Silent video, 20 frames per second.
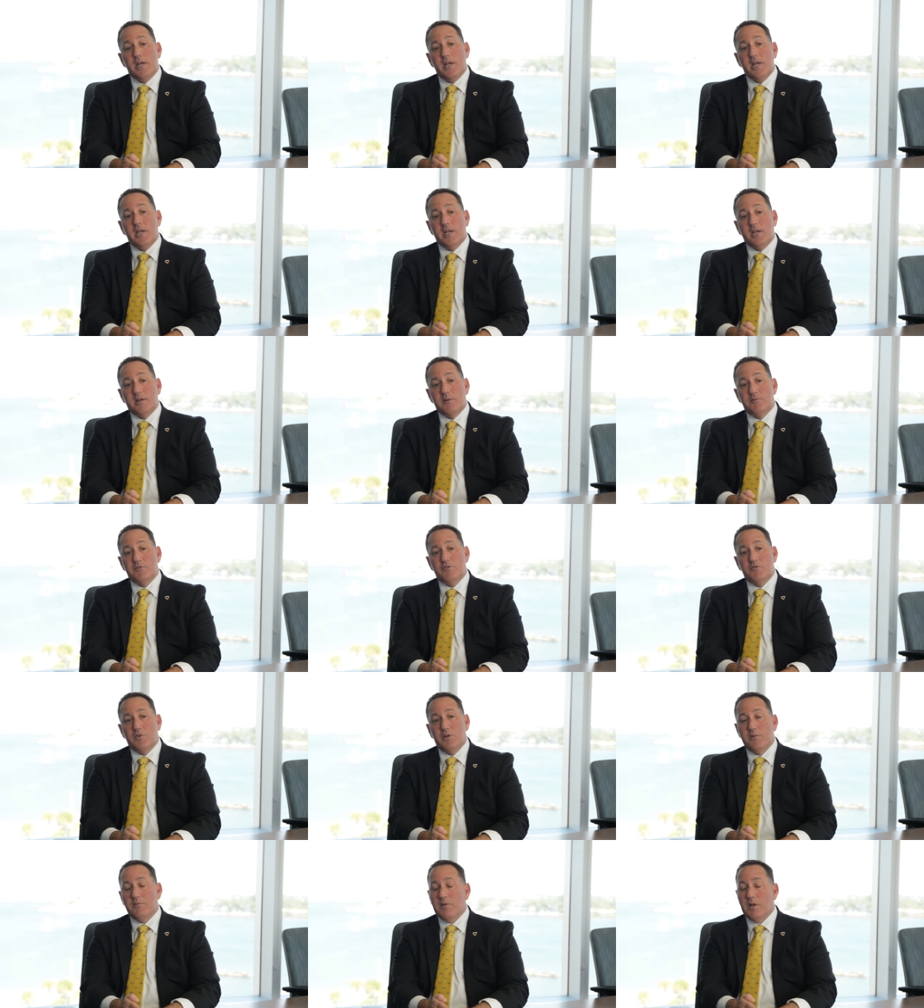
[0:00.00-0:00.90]
income
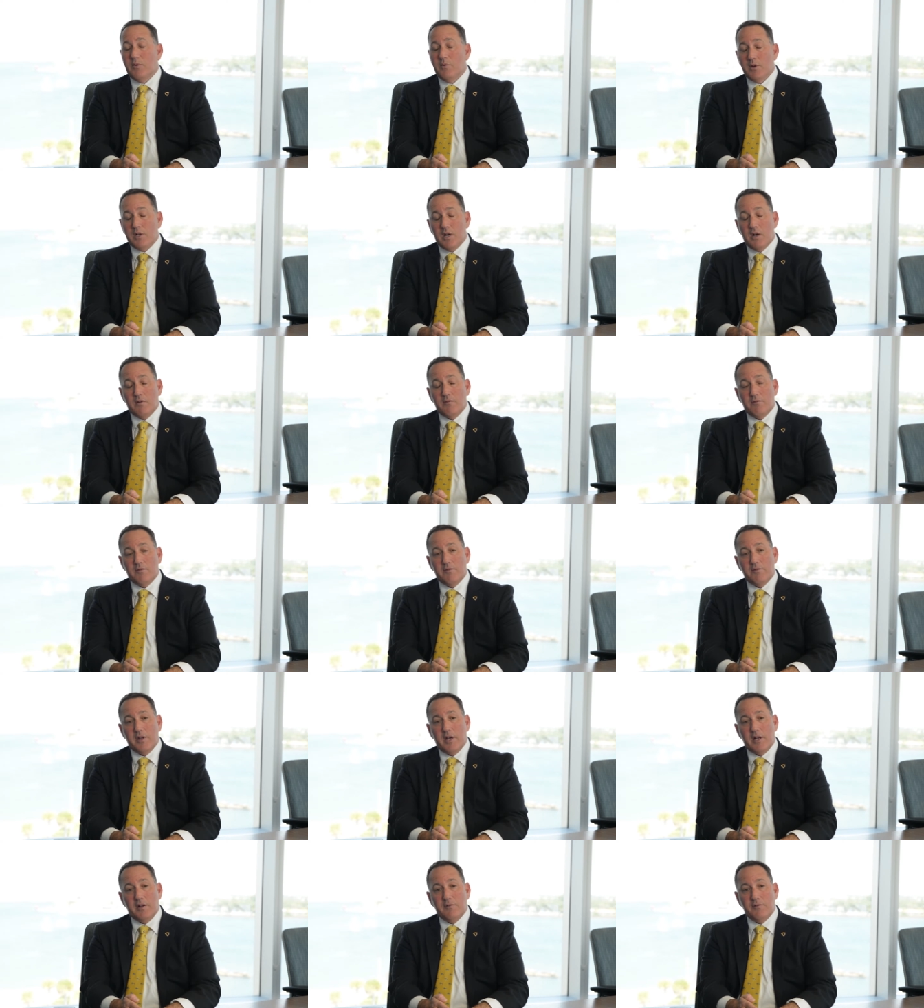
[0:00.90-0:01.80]
stream that would come from
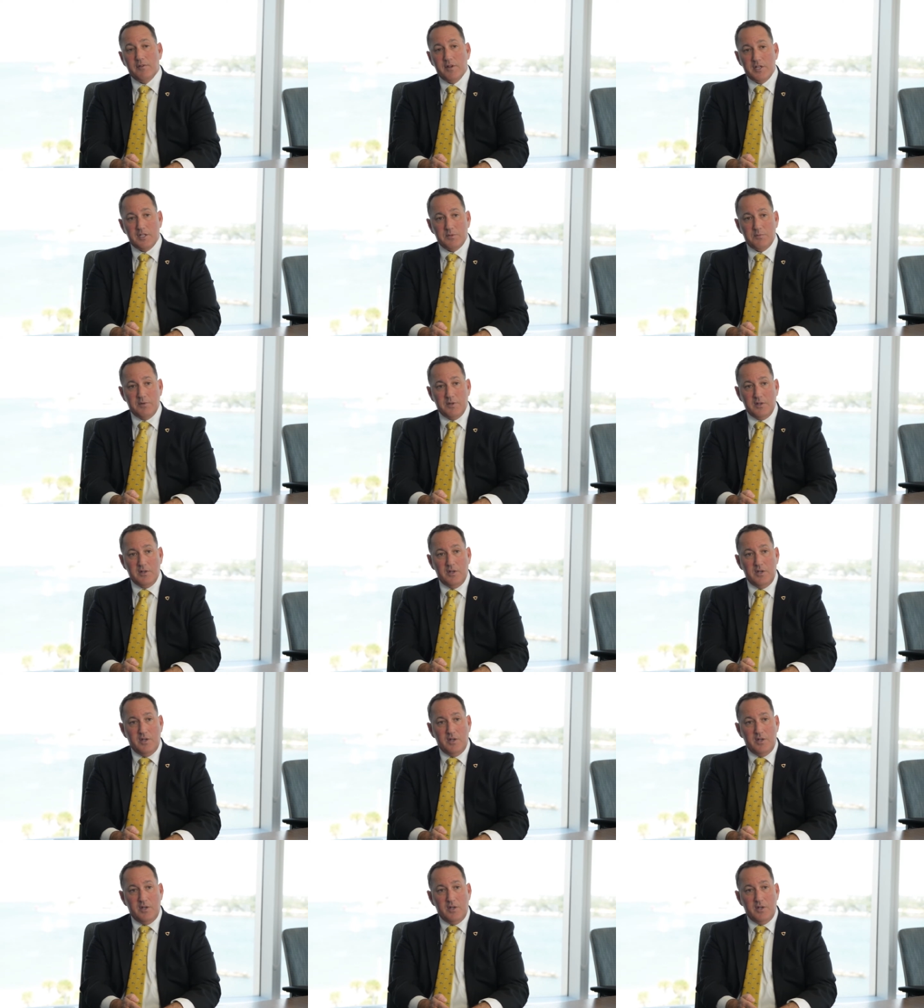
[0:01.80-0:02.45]
that investment.